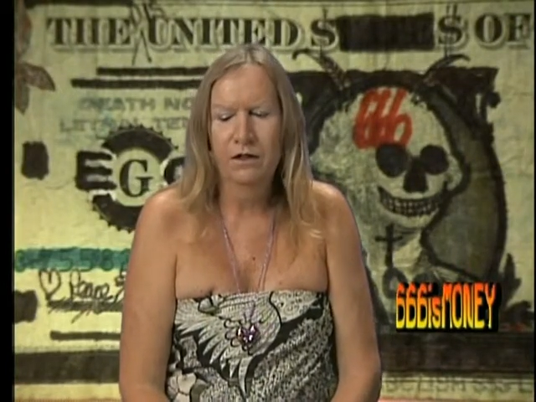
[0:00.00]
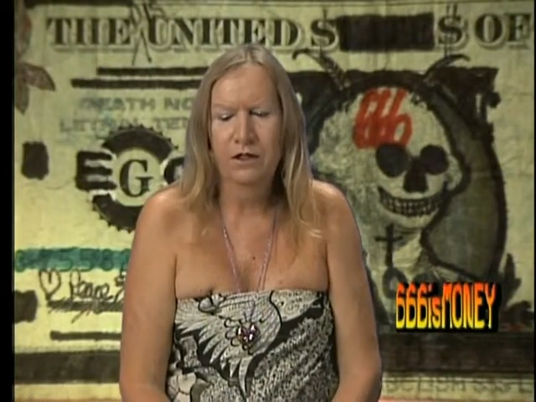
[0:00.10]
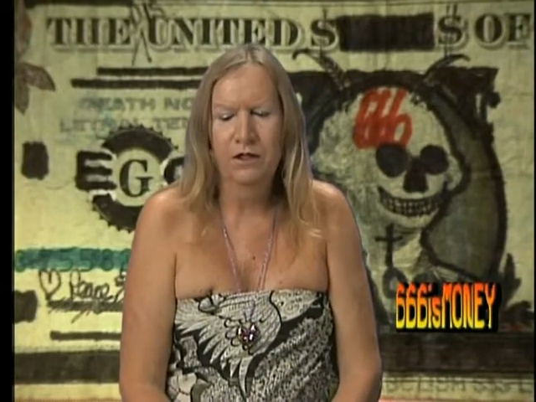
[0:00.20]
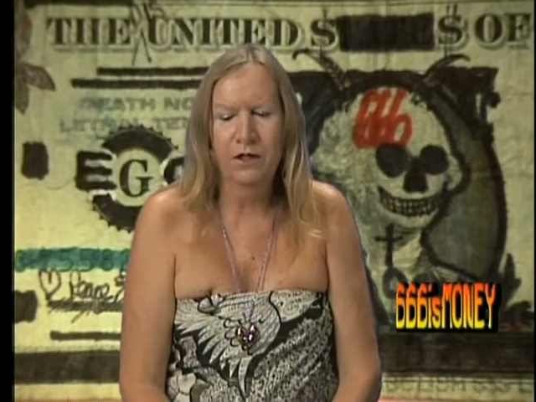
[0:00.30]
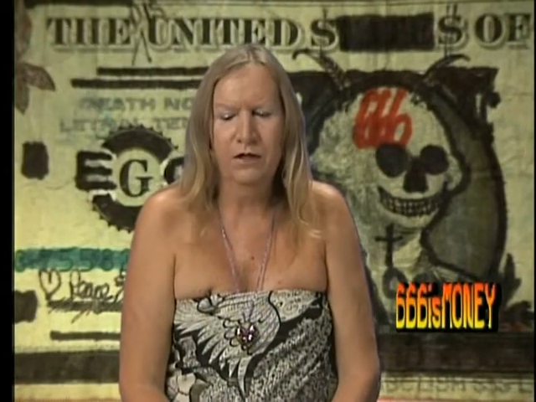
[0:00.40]

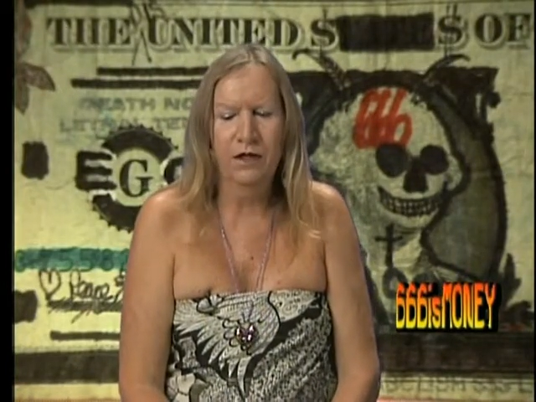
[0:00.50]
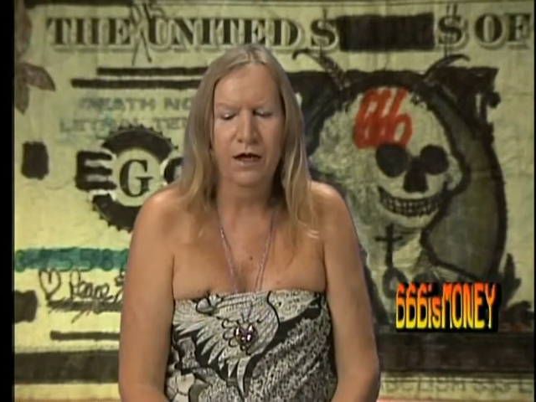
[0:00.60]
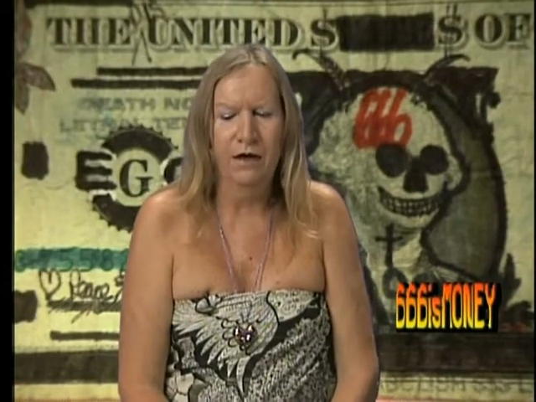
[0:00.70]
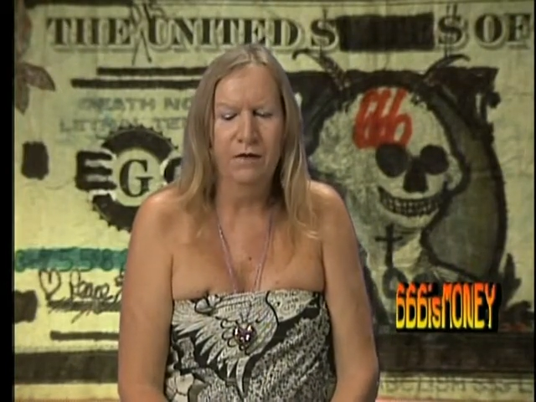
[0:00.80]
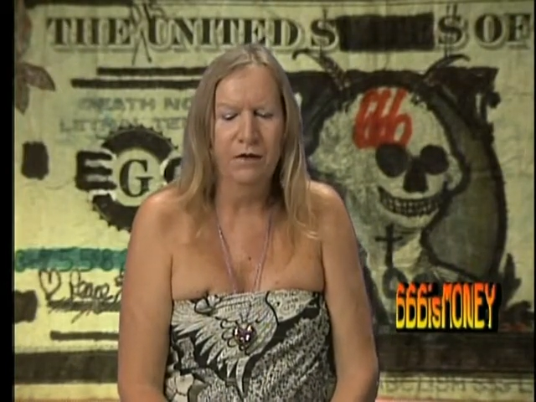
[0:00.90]

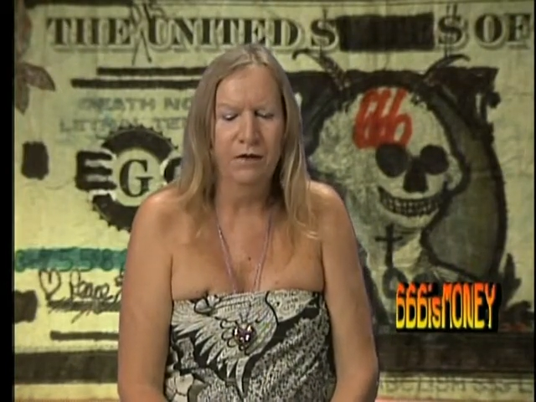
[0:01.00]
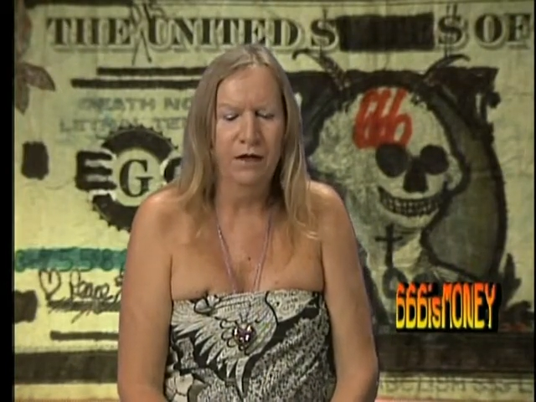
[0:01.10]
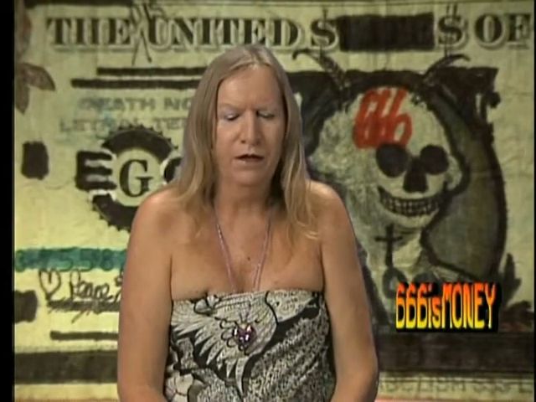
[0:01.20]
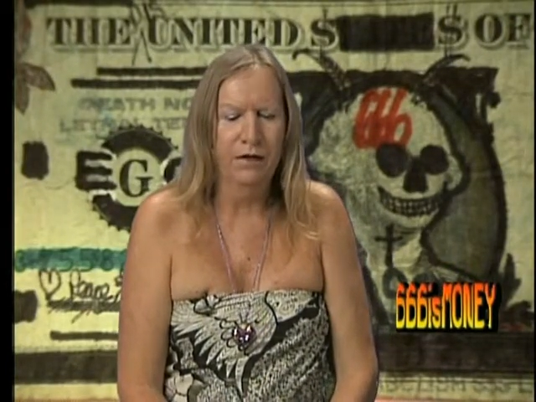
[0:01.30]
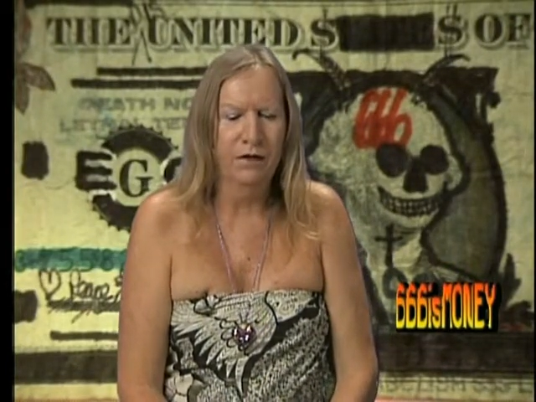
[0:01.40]
Showtime
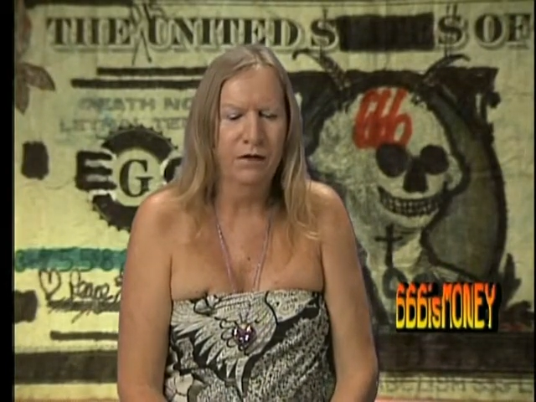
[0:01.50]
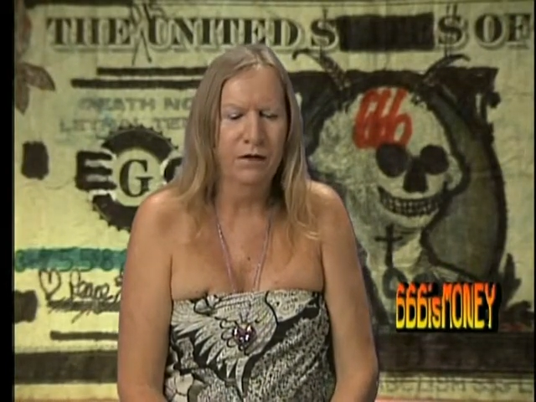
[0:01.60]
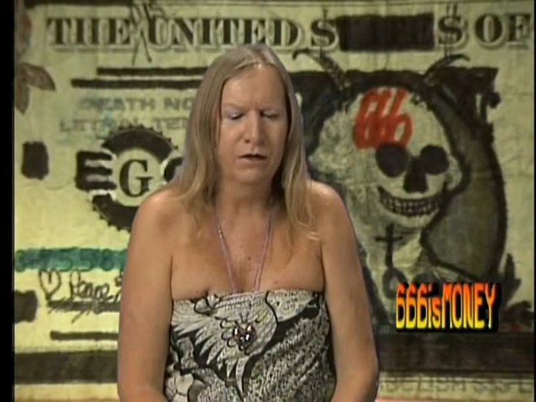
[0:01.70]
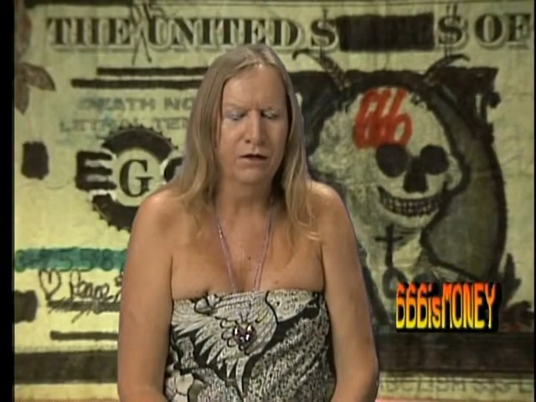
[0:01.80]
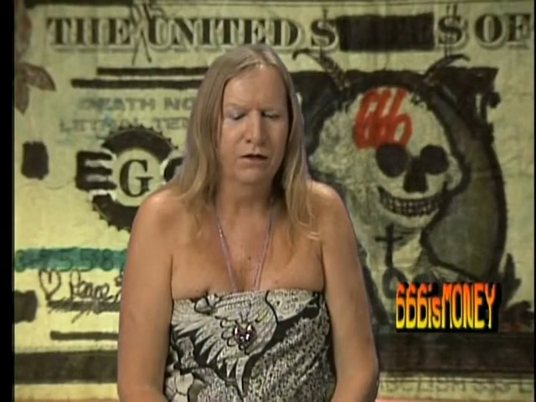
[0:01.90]
that
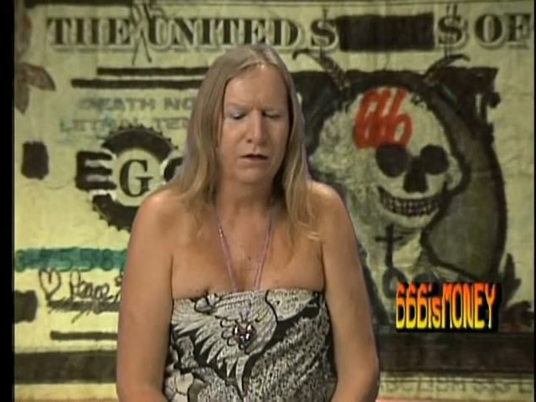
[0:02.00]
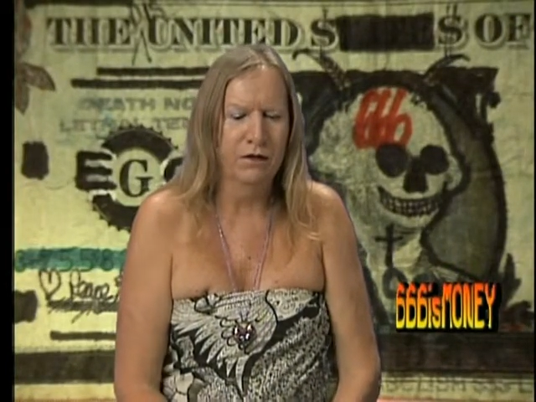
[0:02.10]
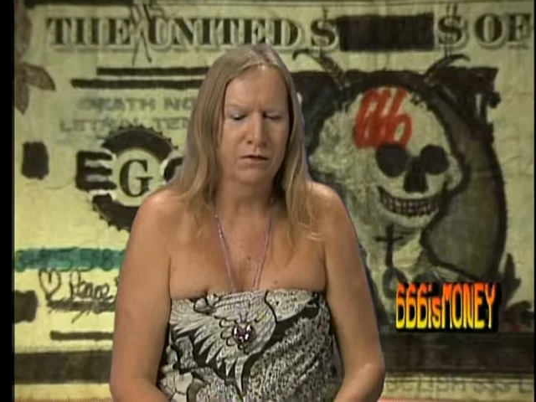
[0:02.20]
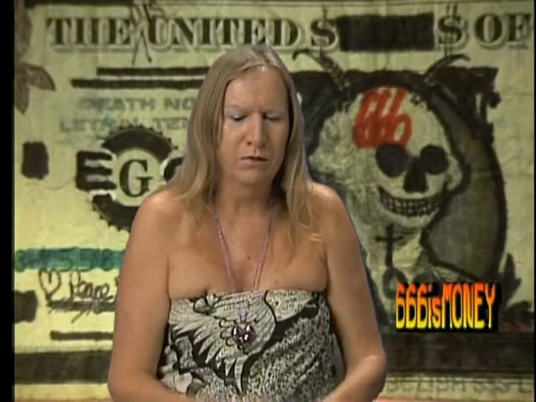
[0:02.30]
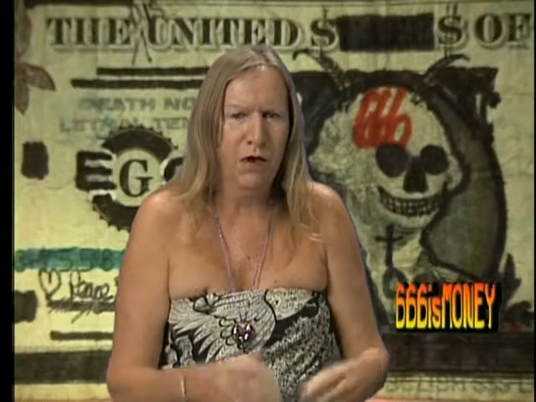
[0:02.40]
the the